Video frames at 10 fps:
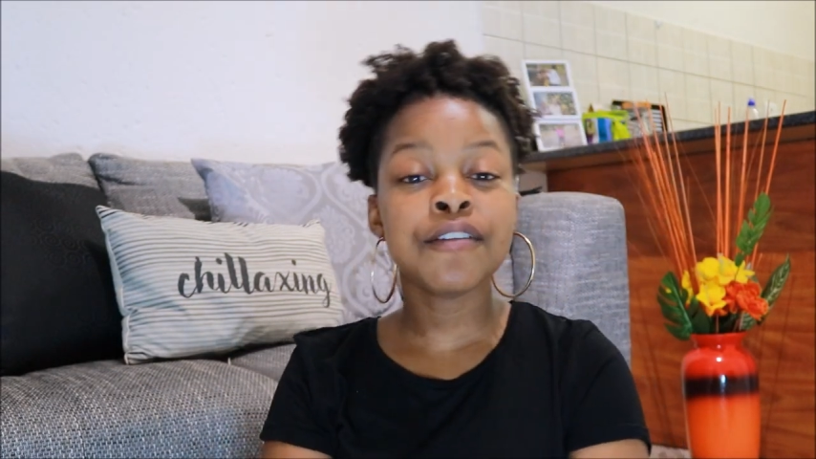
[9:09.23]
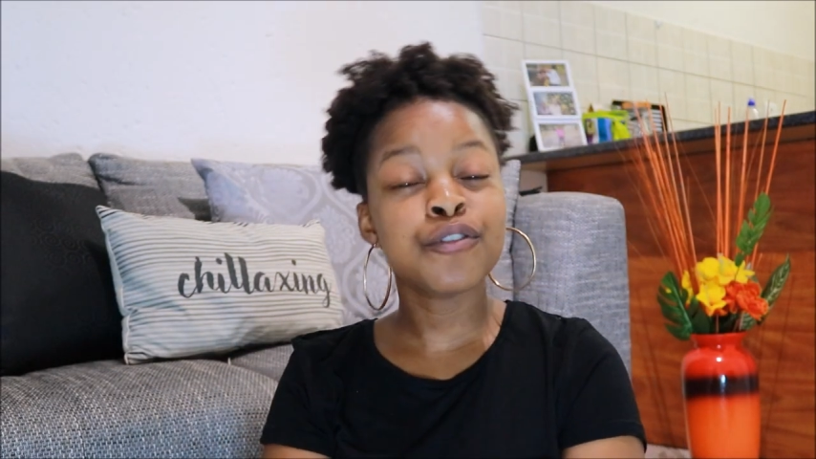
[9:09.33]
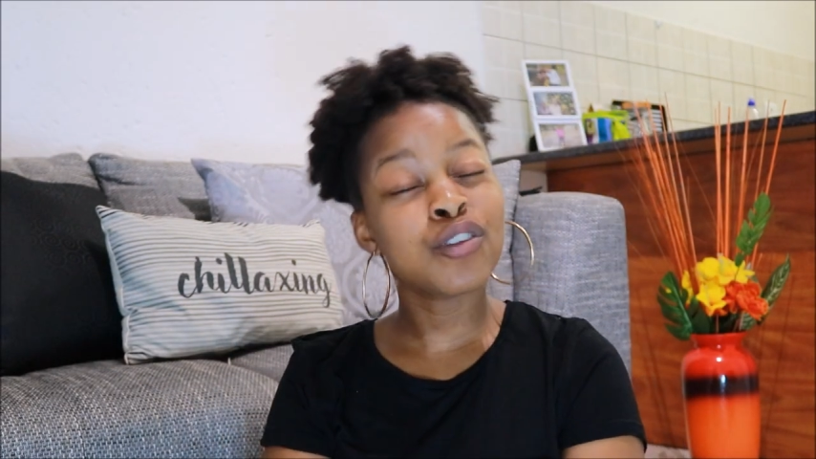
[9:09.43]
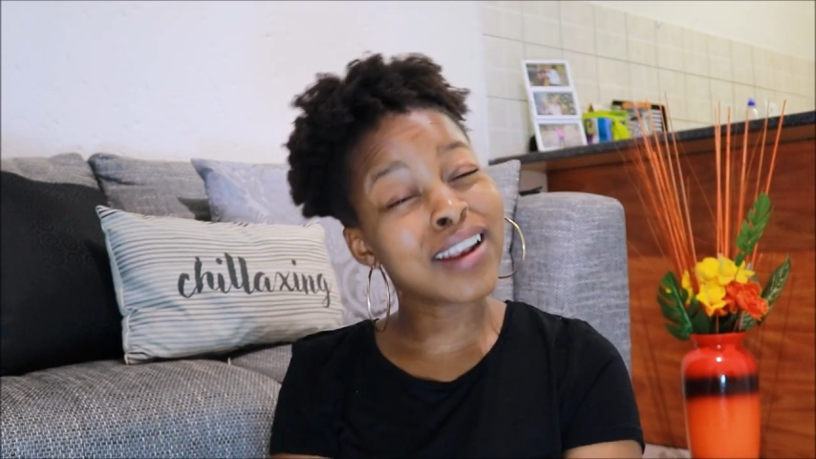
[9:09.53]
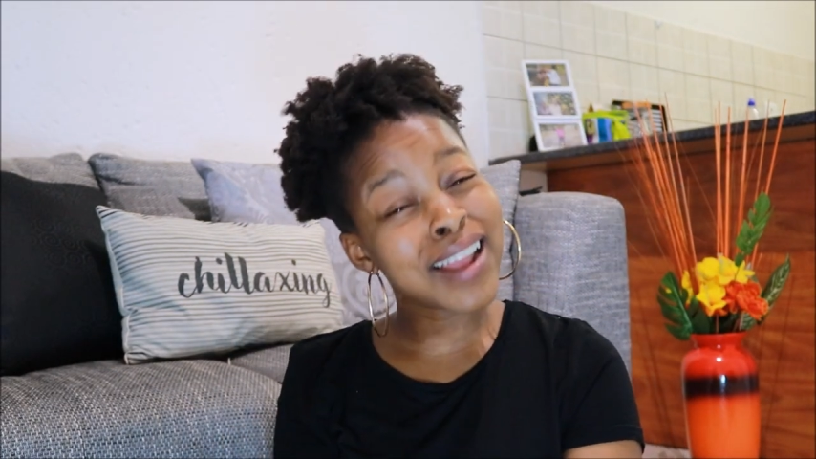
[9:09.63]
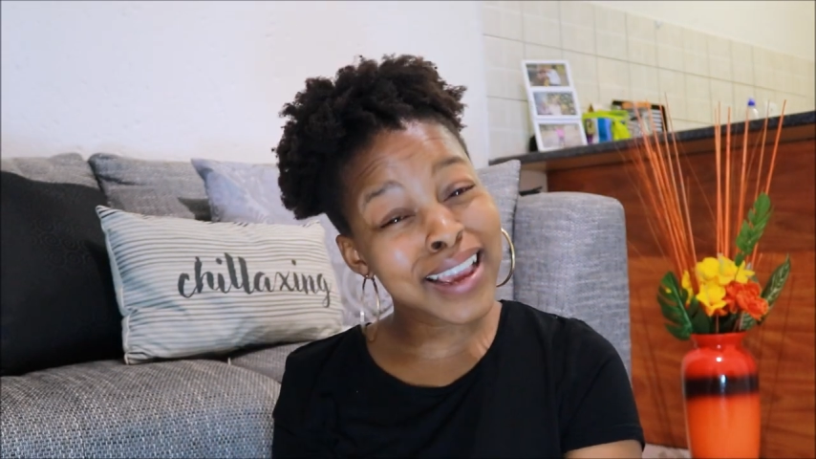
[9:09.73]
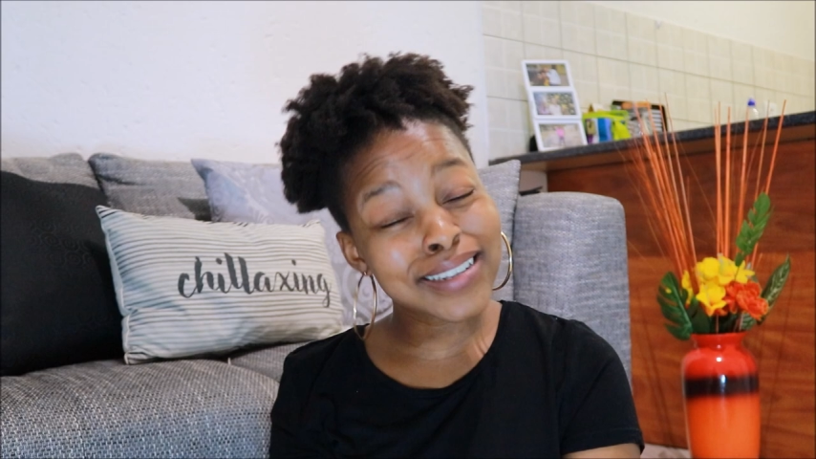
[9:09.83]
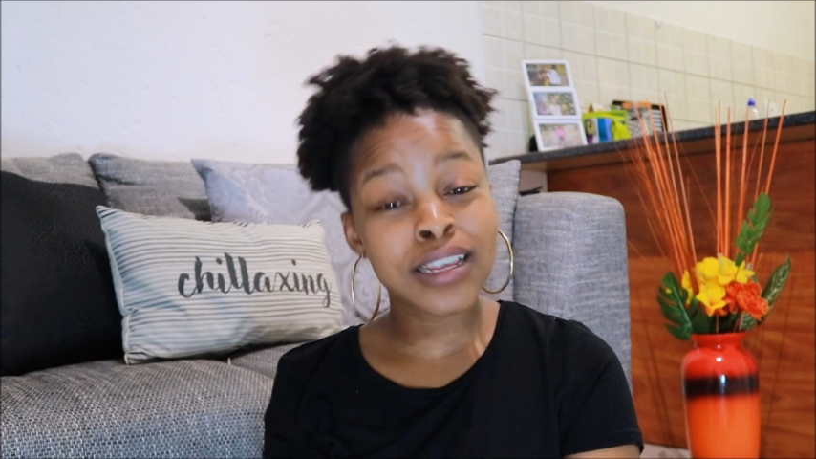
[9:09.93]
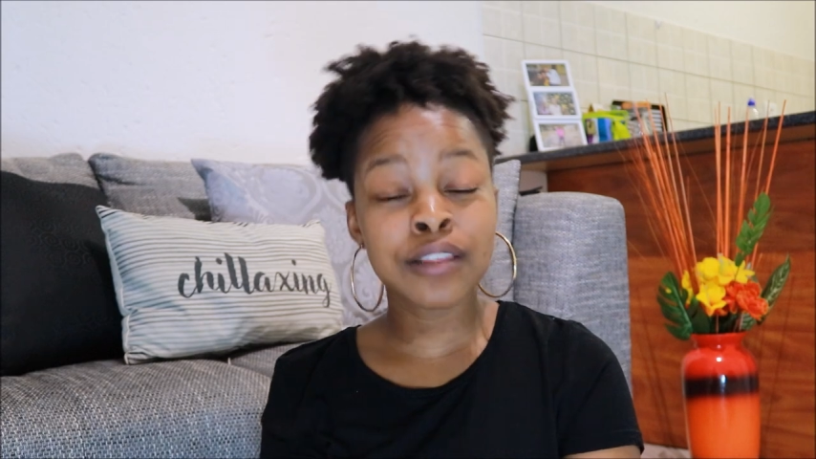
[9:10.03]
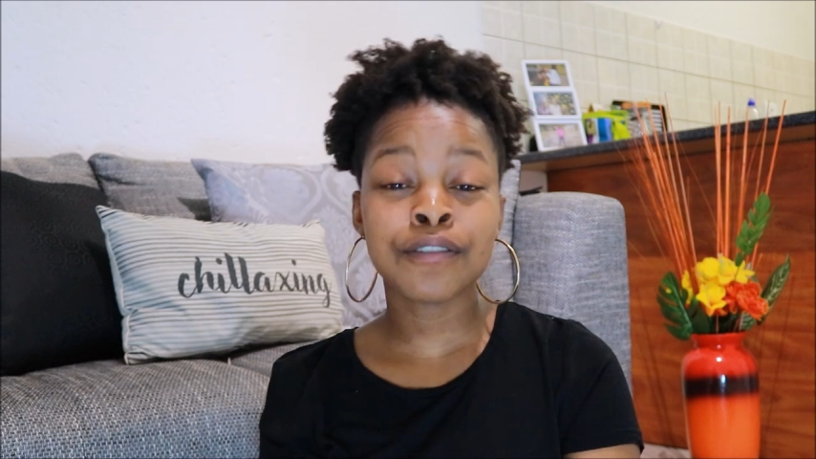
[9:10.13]
If you
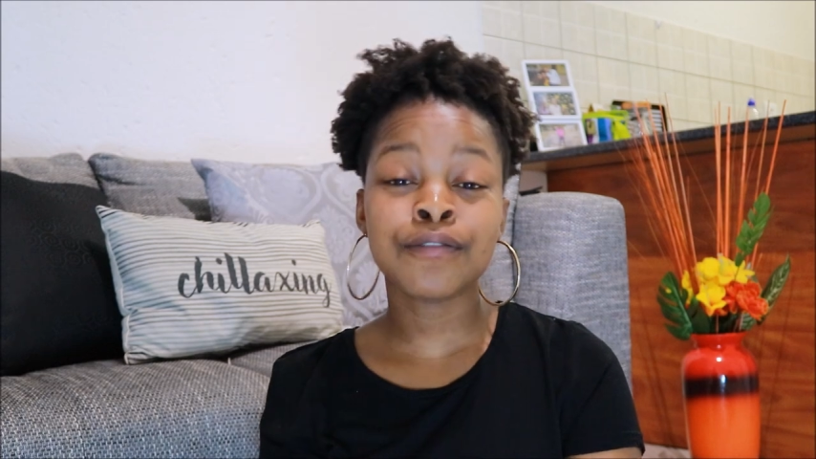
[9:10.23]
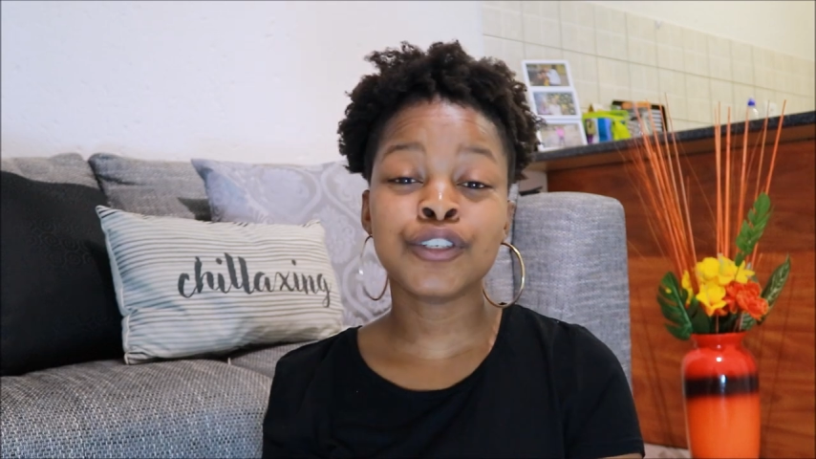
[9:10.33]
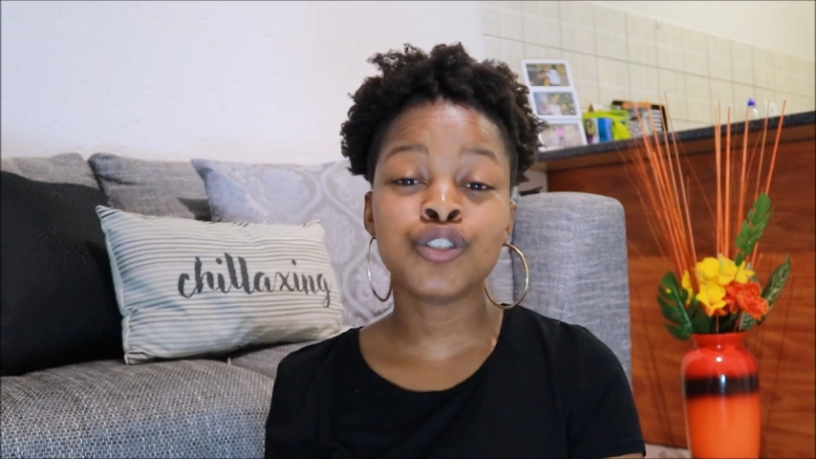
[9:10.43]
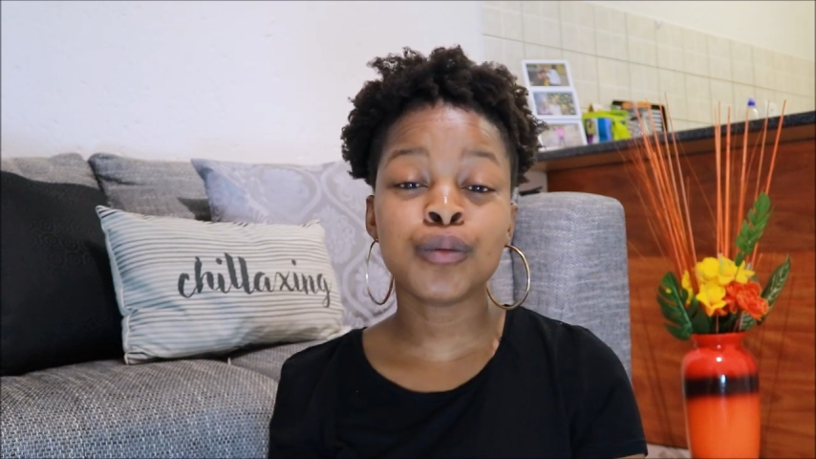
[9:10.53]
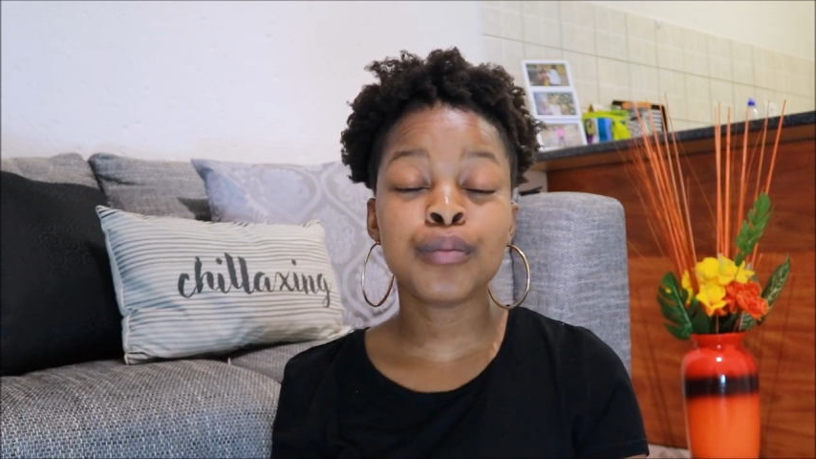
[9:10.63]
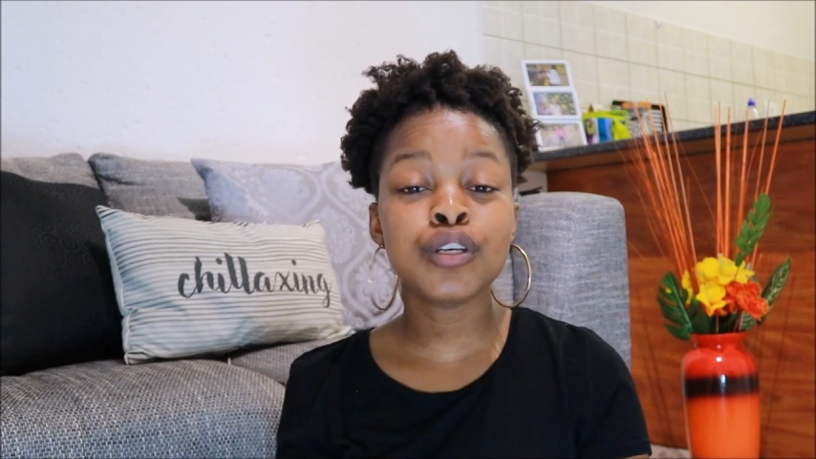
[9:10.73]
liked the video,